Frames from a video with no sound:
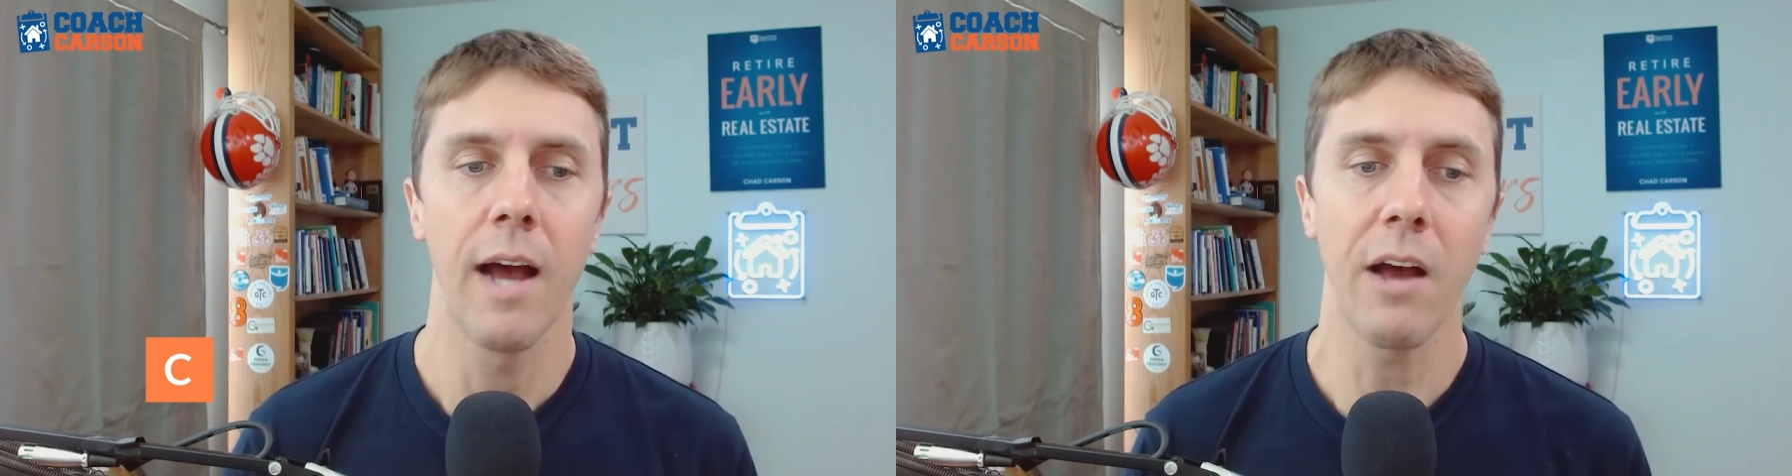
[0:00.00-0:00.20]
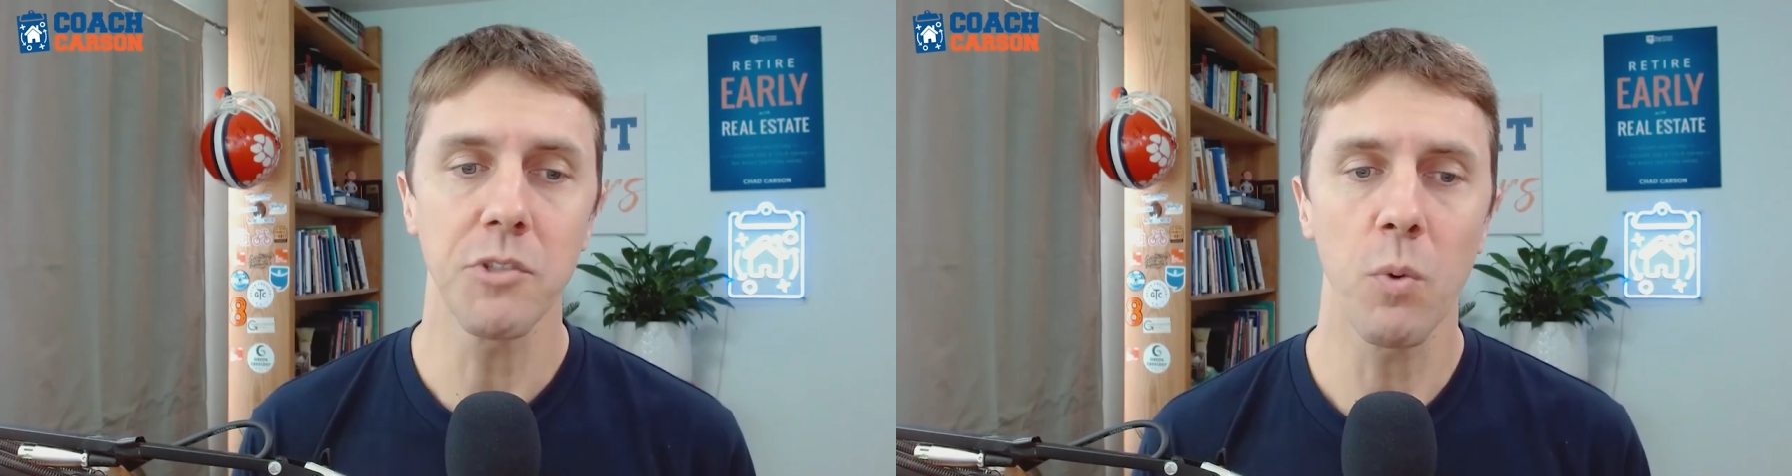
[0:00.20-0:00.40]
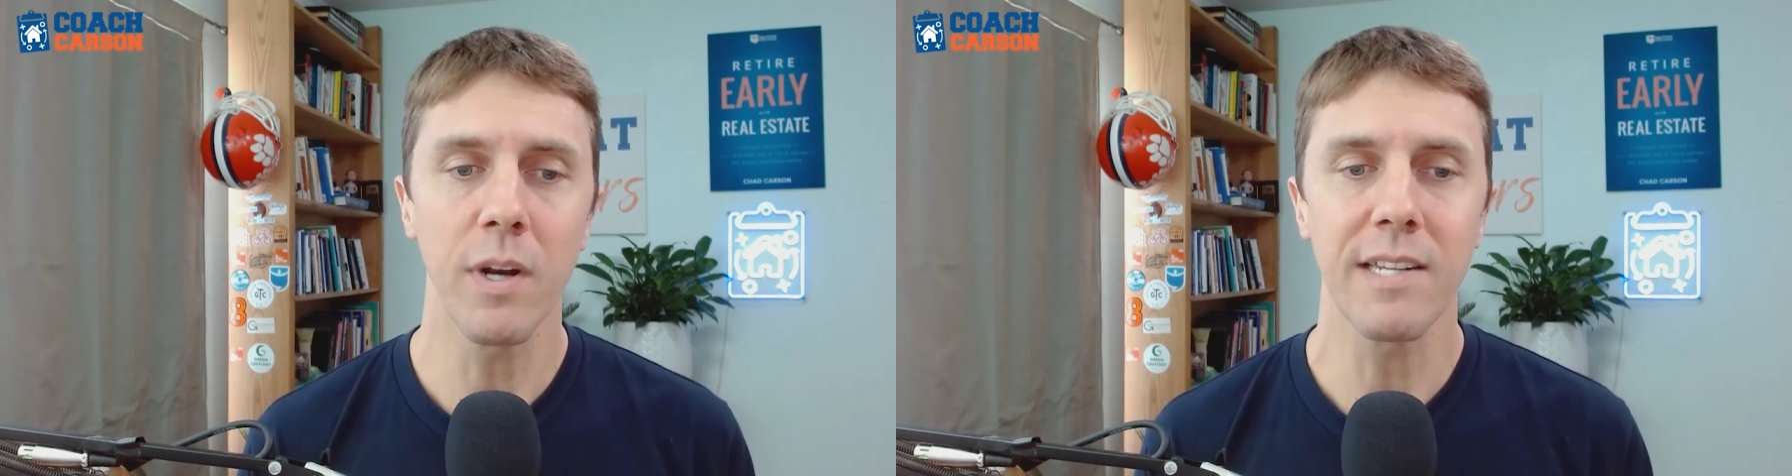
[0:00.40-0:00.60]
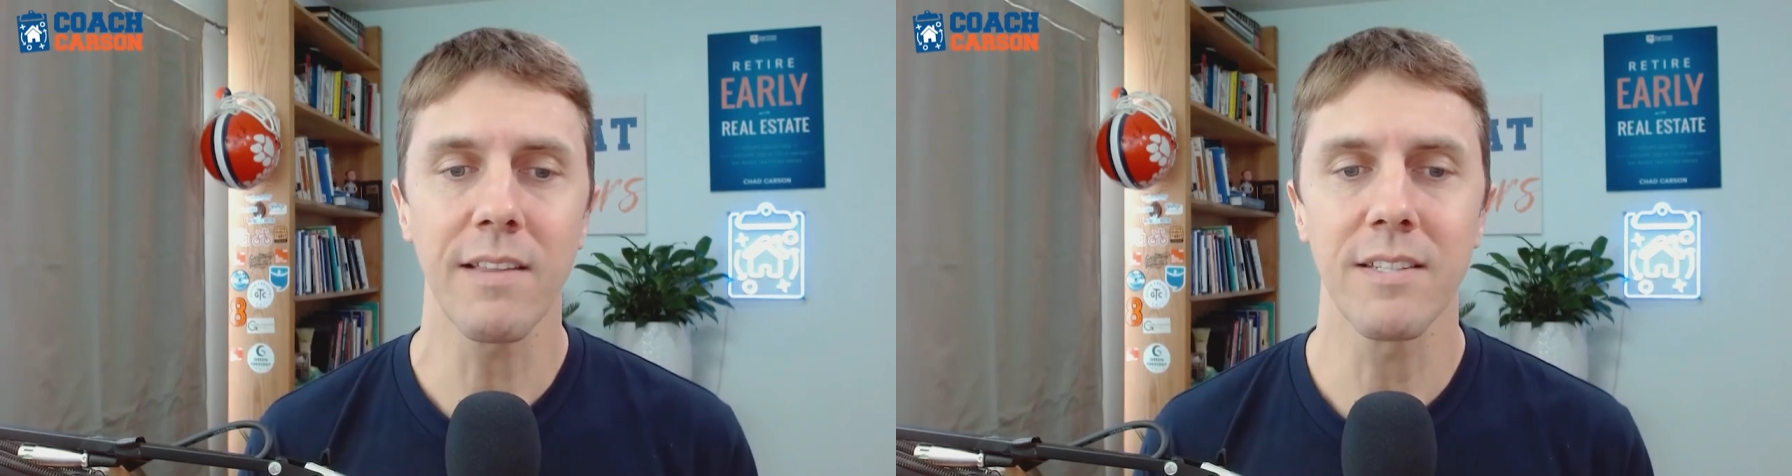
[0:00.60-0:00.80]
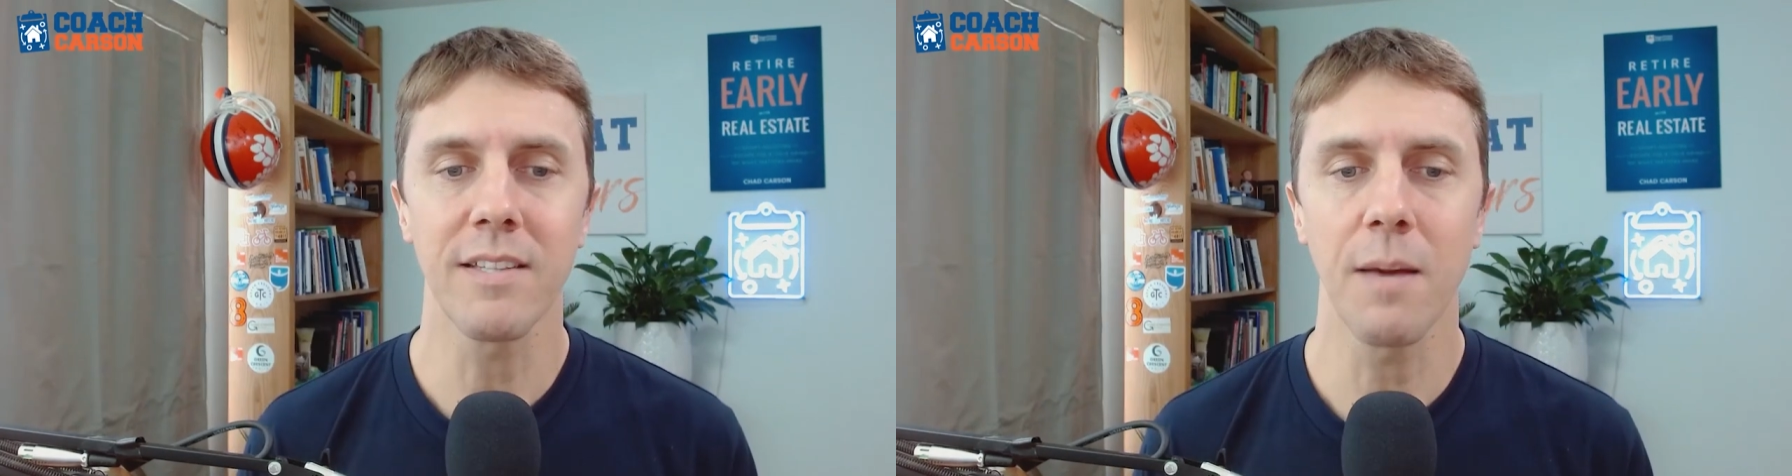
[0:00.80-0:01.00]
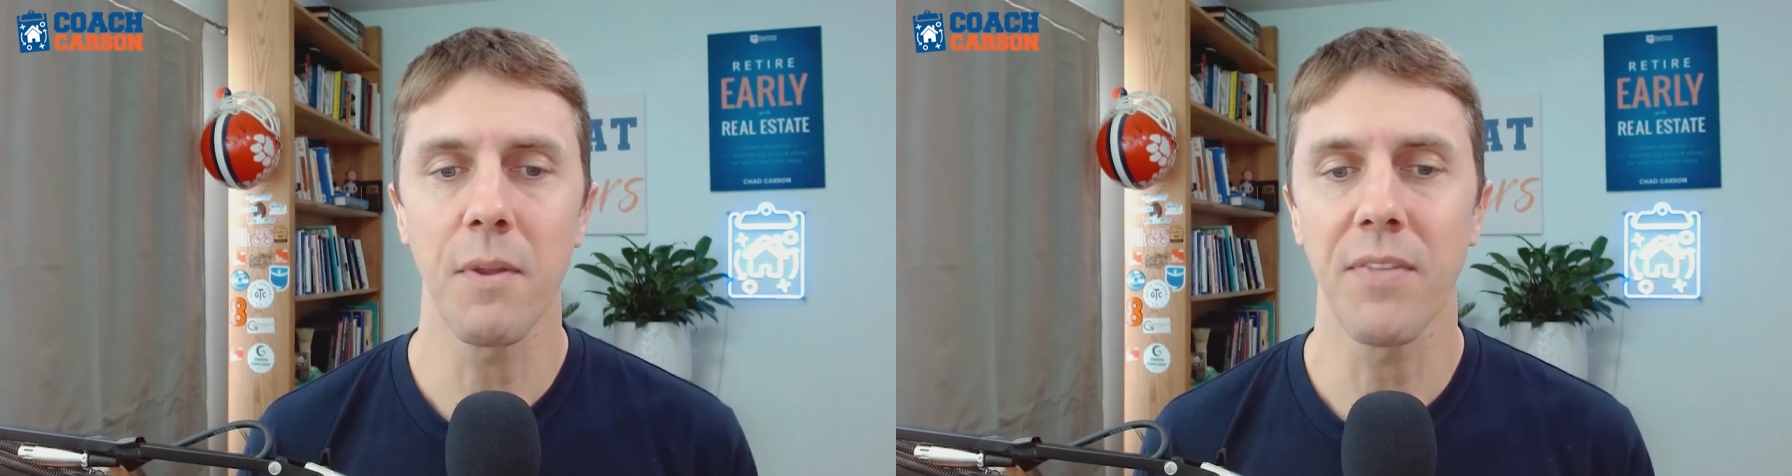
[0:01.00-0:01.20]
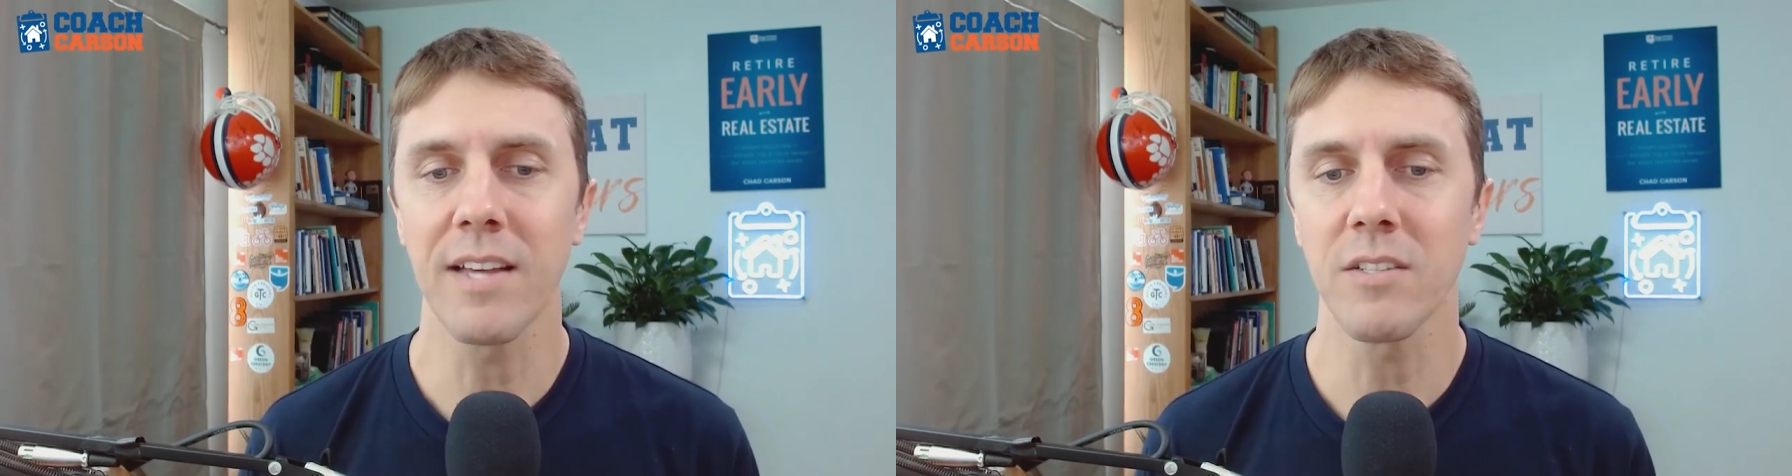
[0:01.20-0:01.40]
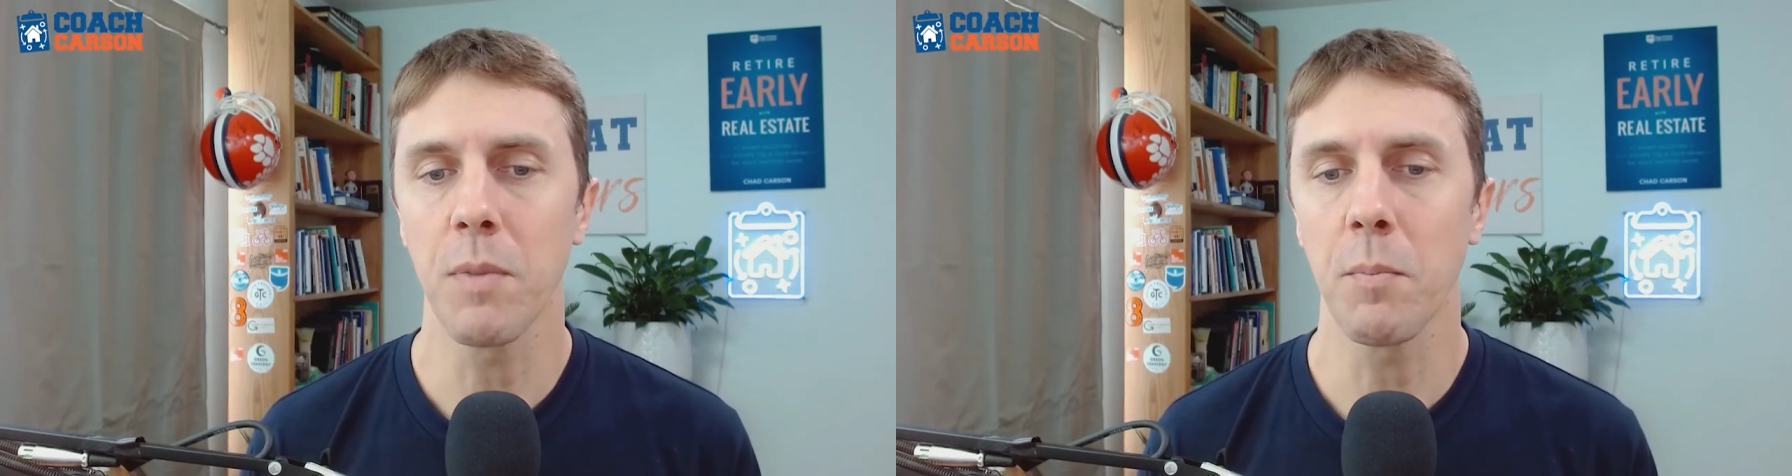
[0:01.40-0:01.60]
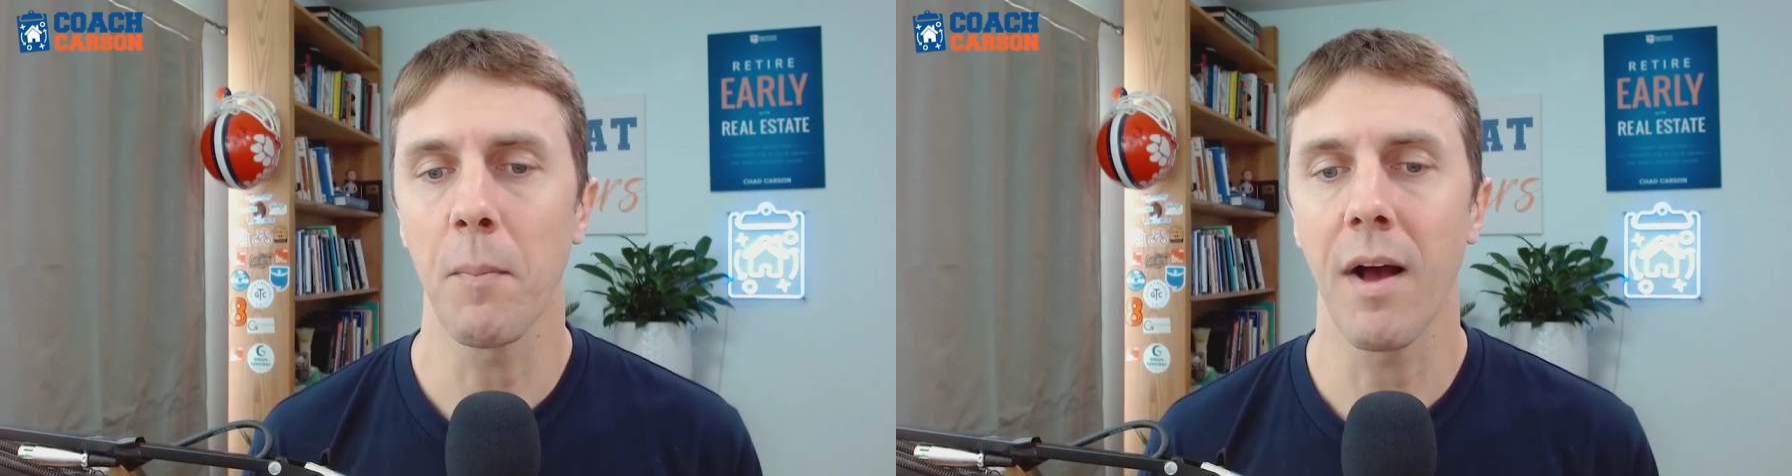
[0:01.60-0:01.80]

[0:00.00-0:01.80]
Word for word: I also want to take this time to thank some people